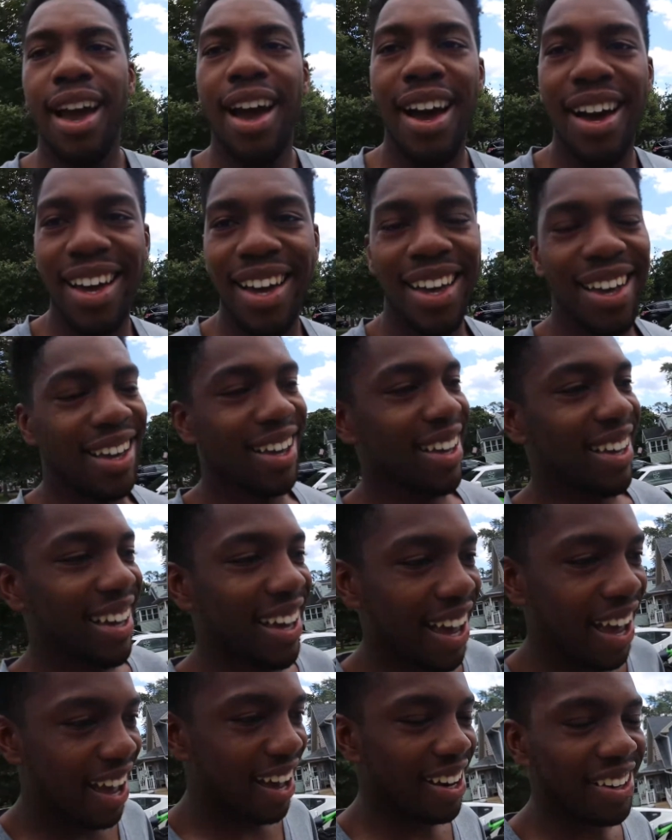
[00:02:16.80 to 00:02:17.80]

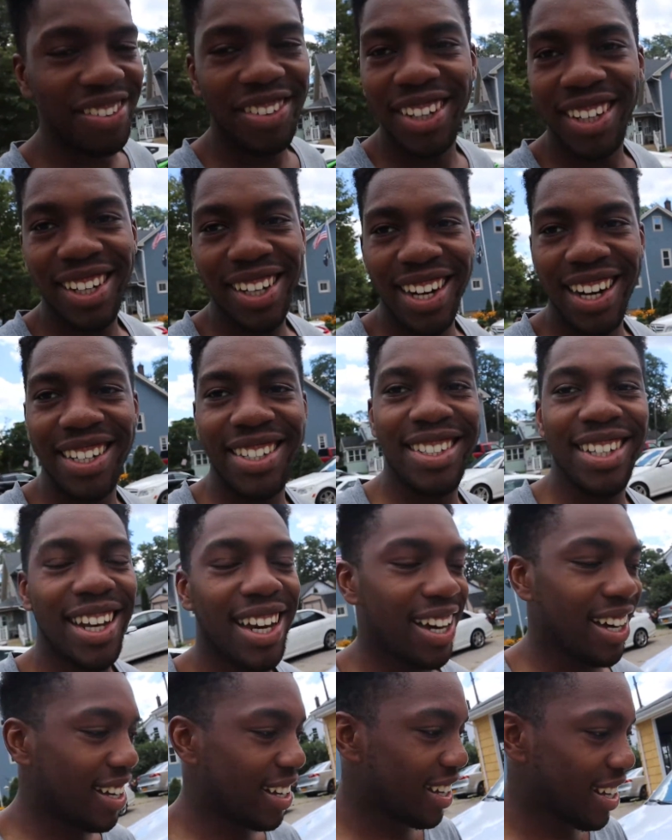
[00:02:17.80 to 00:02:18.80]
I don't need an
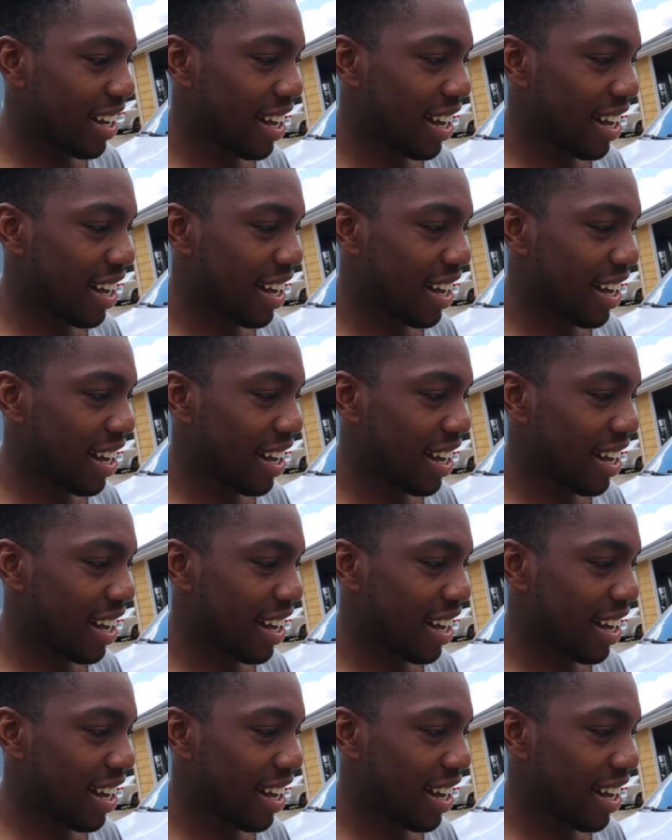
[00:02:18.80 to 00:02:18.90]
STI.